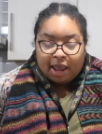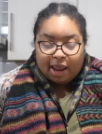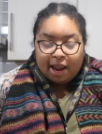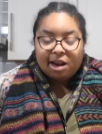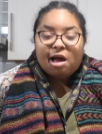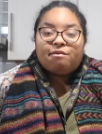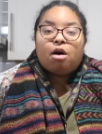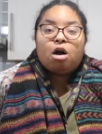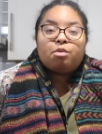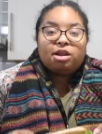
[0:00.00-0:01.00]
and I've
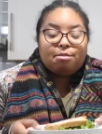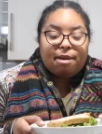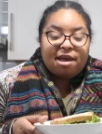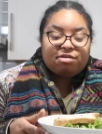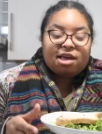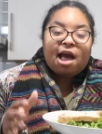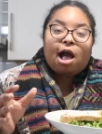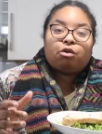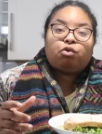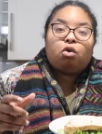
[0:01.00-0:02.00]
already made the
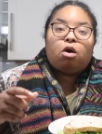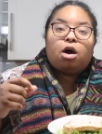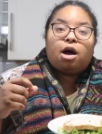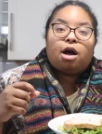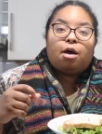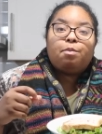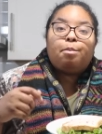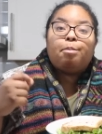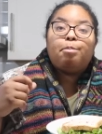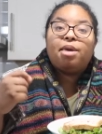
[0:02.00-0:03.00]
actual uh,
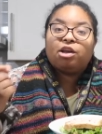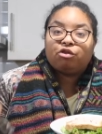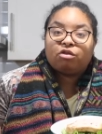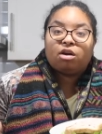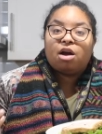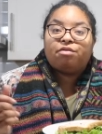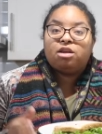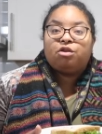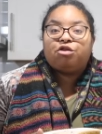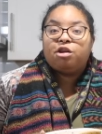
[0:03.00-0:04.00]
mixture of
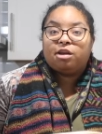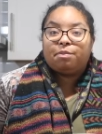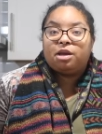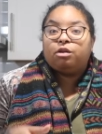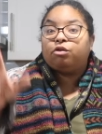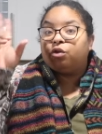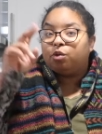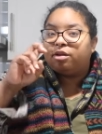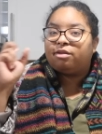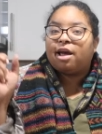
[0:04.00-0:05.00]
the chickpea
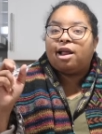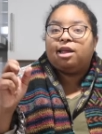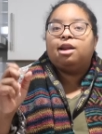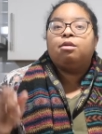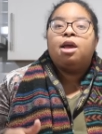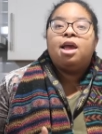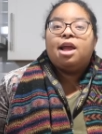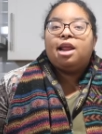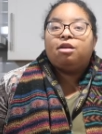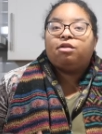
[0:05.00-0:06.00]
tuna salad
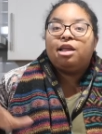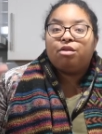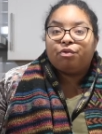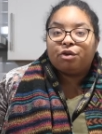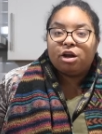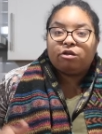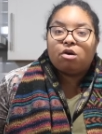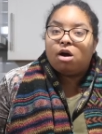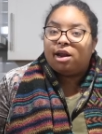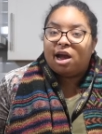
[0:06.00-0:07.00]
and it's in the fridge so
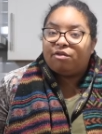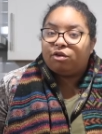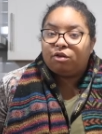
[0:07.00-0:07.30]
all I have to